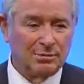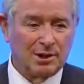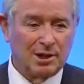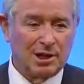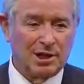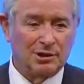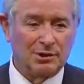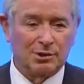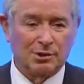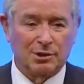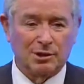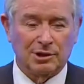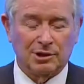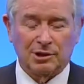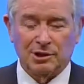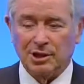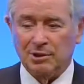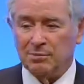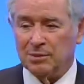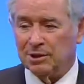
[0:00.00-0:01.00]
When I joined
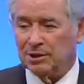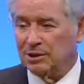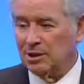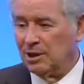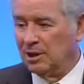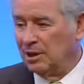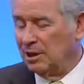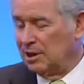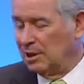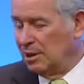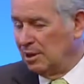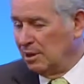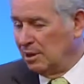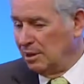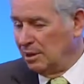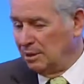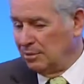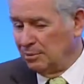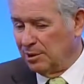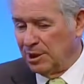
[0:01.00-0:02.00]
Lehman,
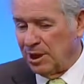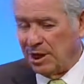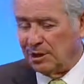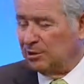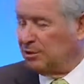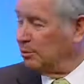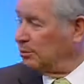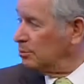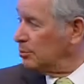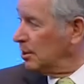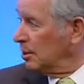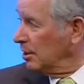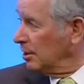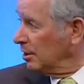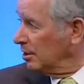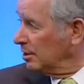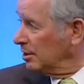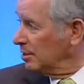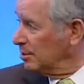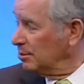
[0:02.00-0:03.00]
we had no
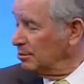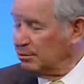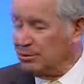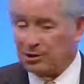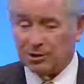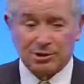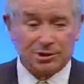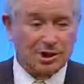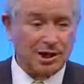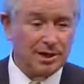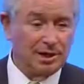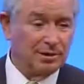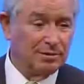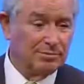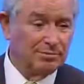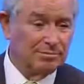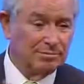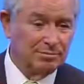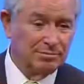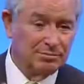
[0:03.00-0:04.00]
training. You just
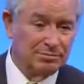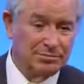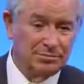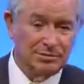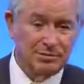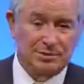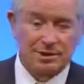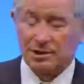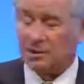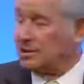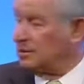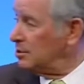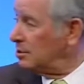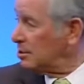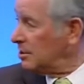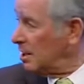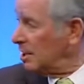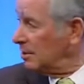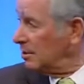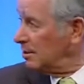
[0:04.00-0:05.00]
started. You
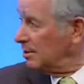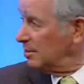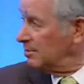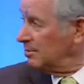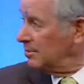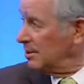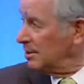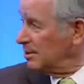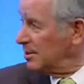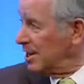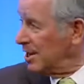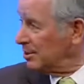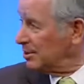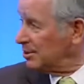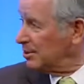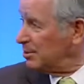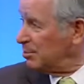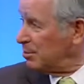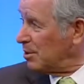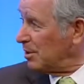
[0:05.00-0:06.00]
just got a
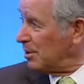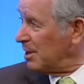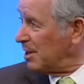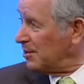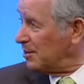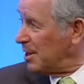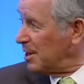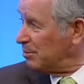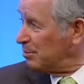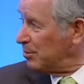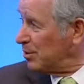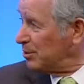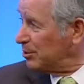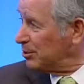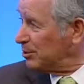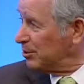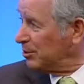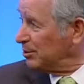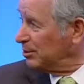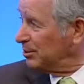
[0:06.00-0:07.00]
desk. They probably had that at Bear
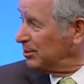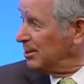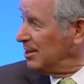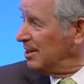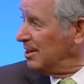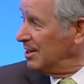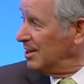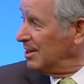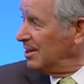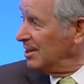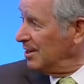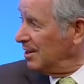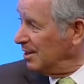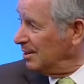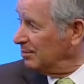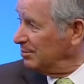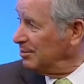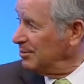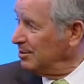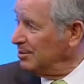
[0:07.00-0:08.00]
Stearns.
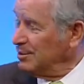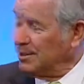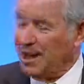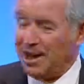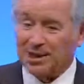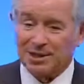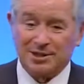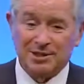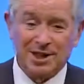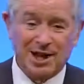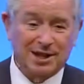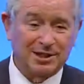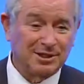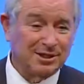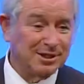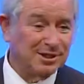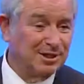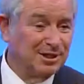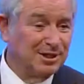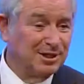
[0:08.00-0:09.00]
You had a
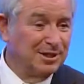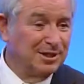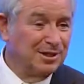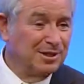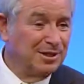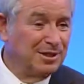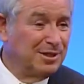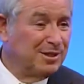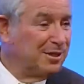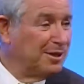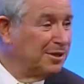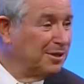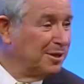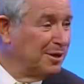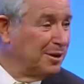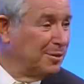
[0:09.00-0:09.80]
desk, you didn't